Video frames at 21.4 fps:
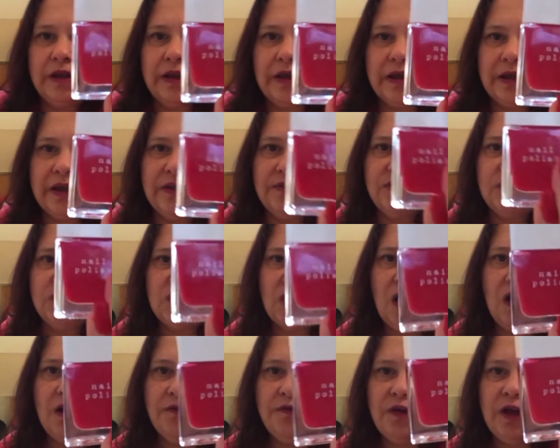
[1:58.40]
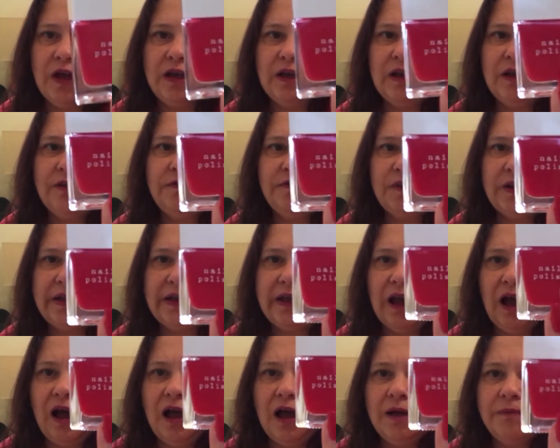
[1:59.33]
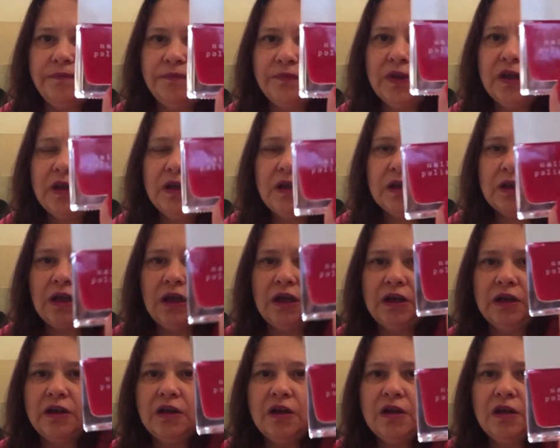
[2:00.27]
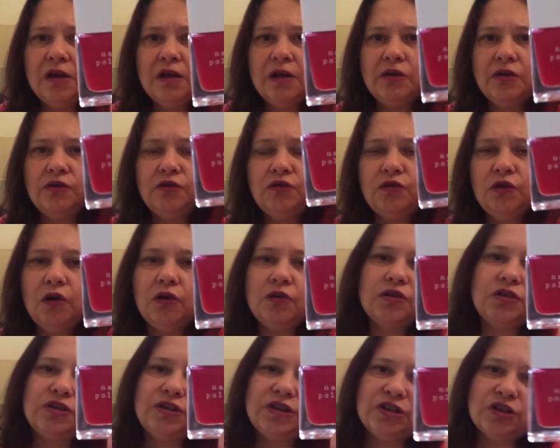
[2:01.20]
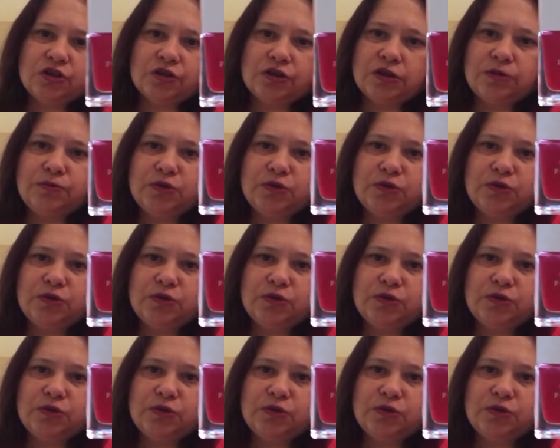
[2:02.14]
gives off a lovely colour. Not this Christmas